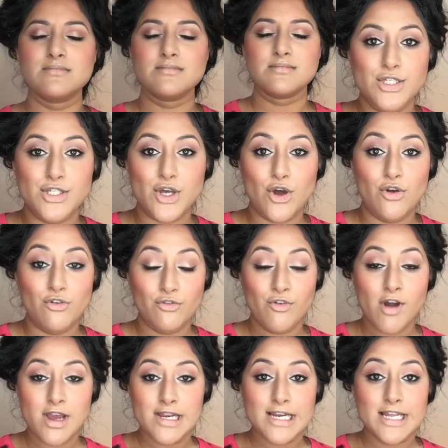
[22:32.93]
So
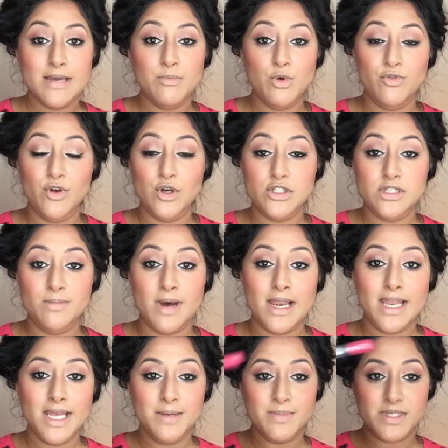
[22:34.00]
finally, moving on to my
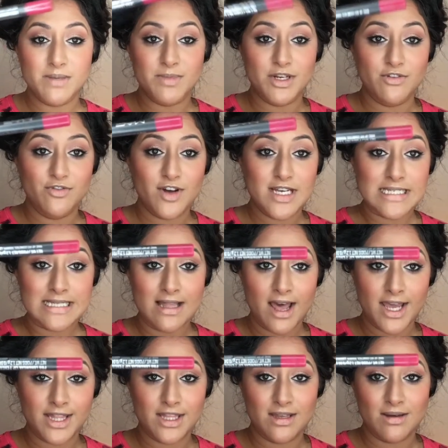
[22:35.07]
lips, I'm going to first
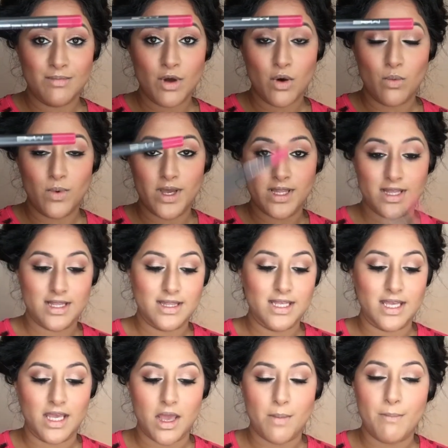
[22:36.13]
line them with
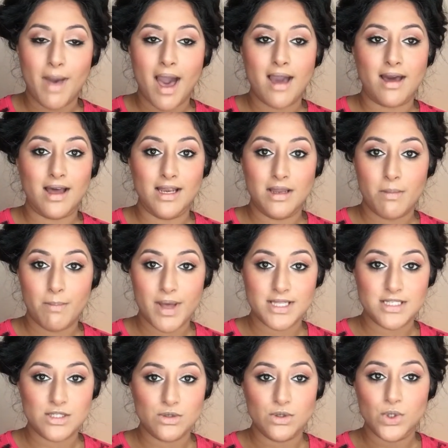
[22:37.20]
the MAC lip
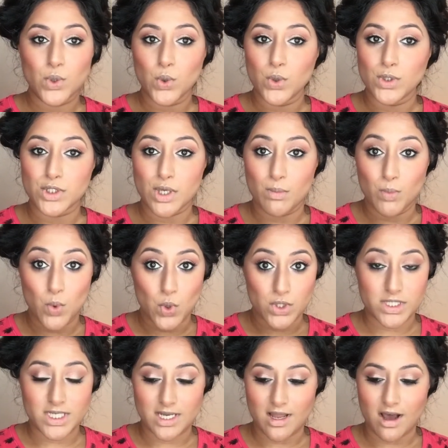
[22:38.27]
pencil called More
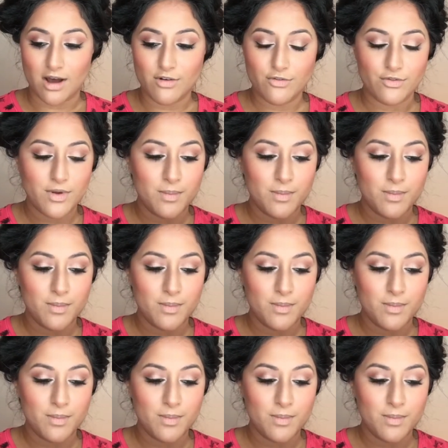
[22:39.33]
to Love.